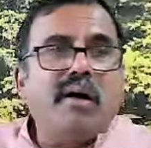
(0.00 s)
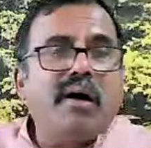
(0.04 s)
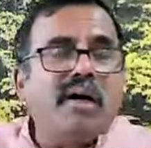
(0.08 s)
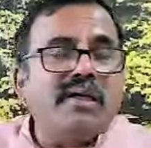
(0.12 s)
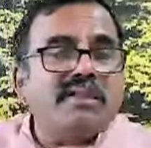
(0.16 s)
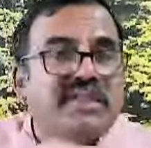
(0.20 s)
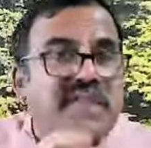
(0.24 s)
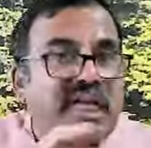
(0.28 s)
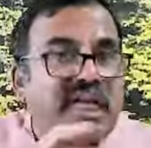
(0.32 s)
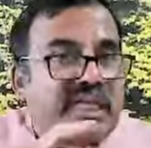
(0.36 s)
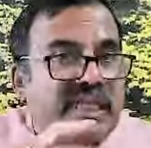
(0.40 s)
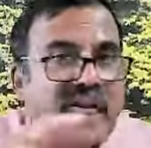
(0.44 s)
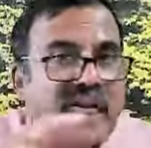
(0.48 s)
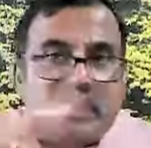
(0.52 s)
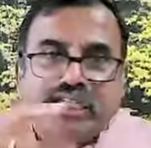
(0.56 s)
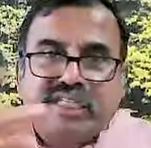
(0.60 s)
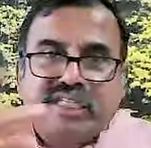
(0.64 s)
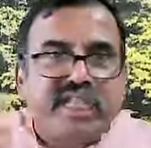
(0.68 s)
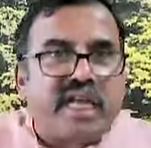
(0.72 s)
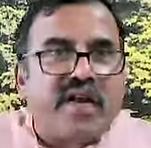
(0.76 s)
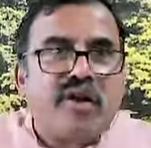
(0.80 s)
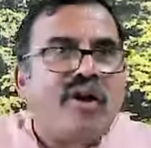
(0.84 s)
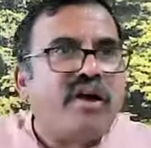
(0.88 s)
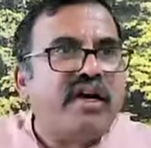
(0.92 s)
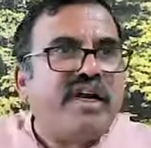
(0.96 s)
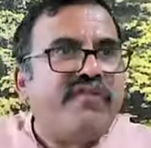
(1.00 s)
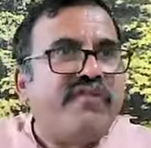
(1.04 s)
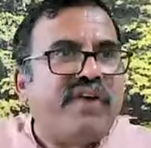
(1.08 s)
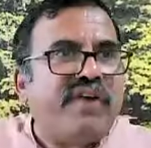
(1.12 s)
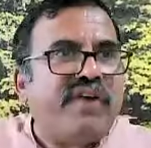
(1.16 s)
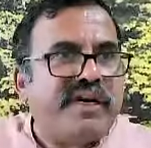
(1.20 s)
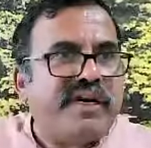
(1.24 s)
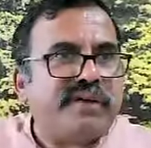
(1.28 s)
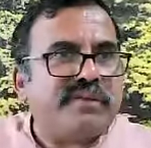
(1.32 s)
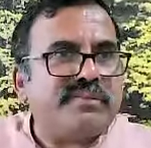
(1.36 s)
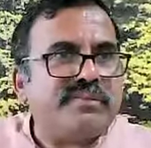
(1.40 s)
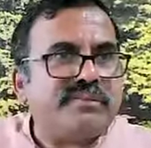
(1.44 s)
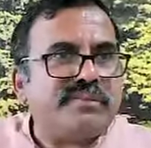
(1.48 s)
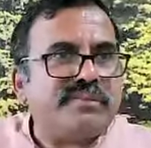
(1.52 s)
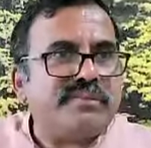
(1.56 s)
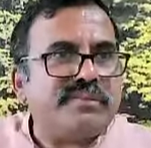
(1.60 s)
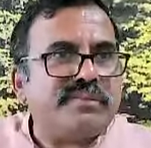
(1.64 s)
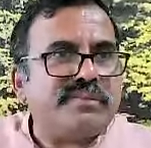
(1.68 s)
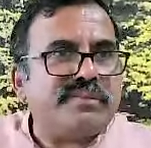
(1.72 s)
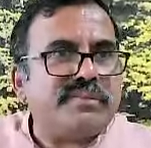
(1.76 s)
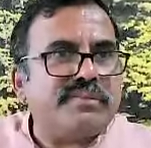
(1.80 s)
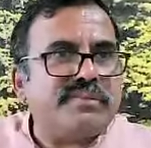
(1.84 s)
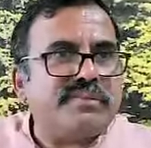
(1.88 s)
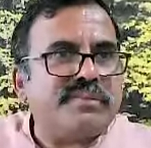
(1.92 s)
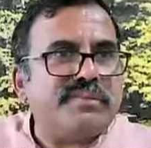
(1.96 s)
Sat and Chit are not different.
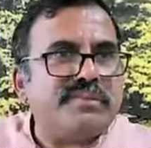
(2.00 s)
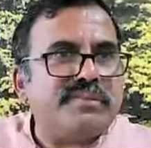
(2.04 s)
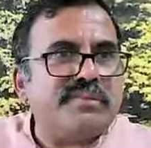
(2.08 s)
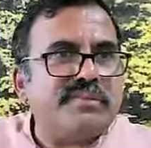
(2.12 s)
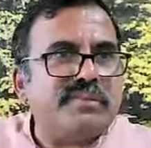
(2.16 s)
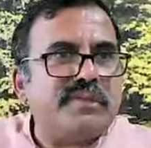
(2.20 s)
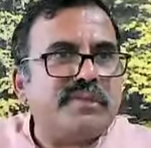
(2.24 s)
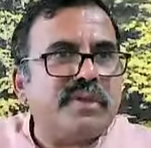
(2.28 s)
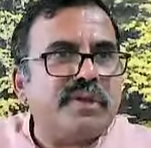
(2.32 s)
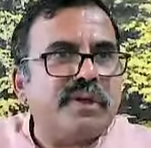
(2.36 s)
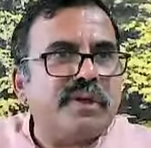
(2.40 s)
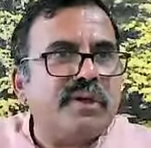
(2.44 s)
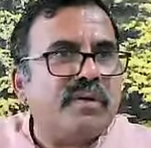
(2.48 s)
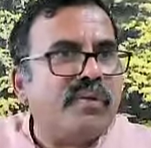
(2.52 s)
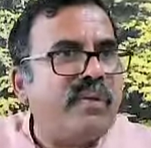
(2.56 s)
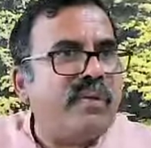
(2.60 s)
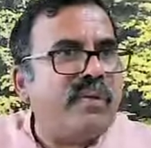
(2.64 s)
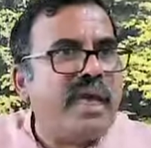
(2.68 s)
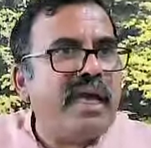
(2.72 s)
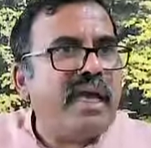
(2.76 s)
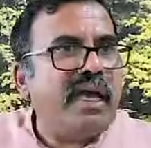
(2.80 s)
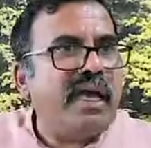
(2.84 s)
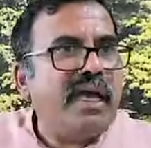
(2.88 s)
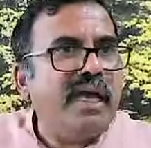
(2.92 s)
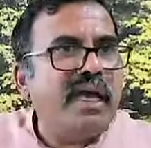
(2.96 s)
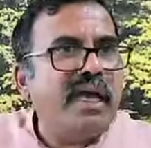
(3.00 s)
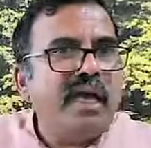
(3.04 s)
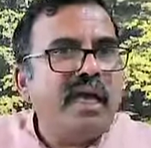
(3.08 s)
Why?